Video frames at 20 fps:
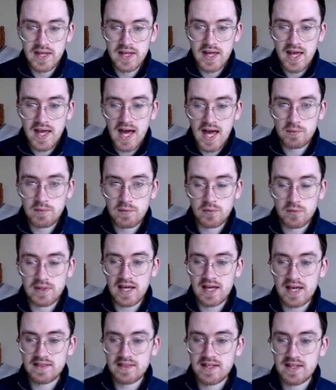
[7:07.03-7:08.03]
And what we get
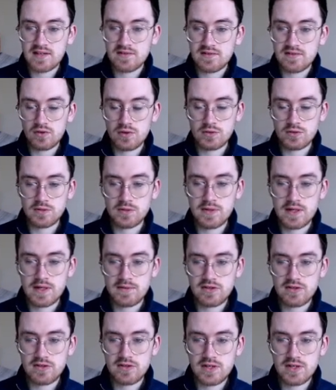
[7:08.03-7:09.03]
then, 4 multiplied by
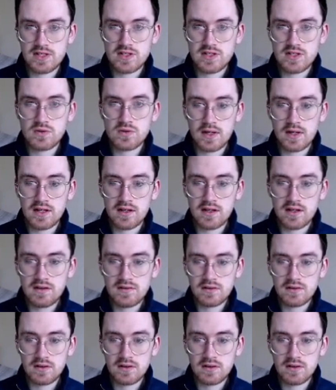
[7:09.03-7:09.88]
3 is 12,